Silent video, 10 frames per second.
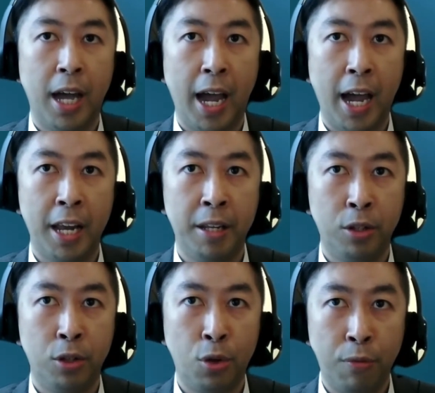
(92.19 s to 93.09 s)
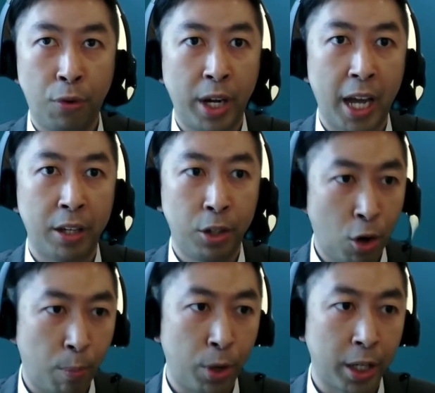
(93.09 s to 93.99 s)
And don't forget the
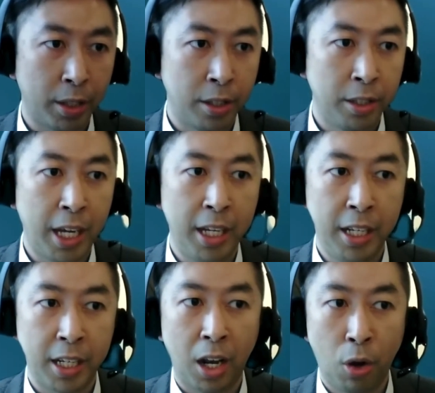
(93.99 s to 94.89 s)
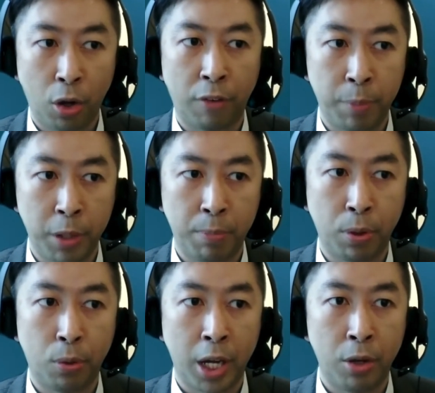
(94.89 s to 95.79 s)
corporate. They need a lot of
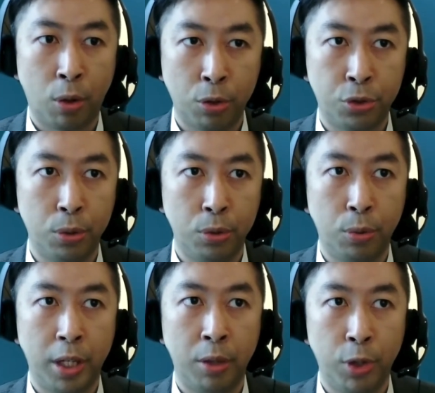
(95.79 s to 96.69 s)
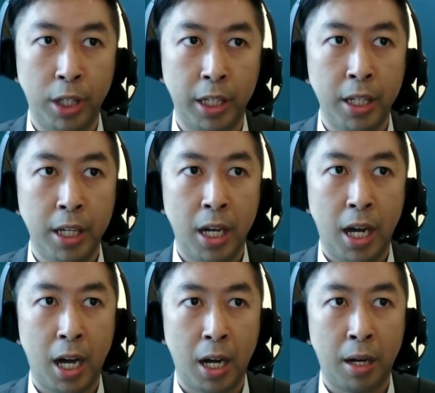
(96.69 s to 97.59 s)
people and also doing really
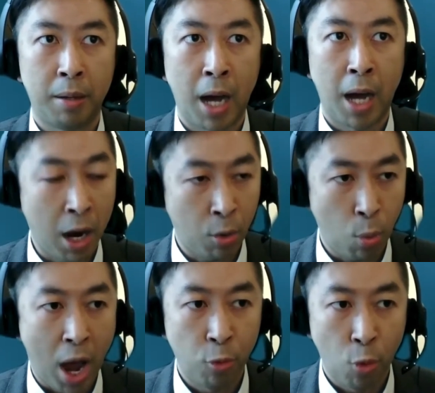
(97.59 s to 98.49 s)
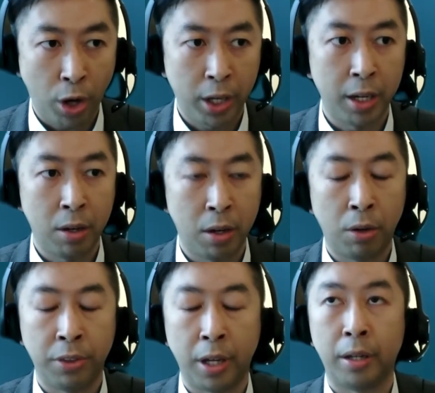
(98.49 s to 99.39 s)
groundworking
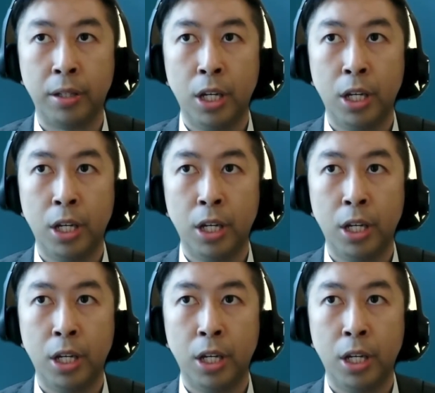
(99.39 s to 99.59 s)
on there.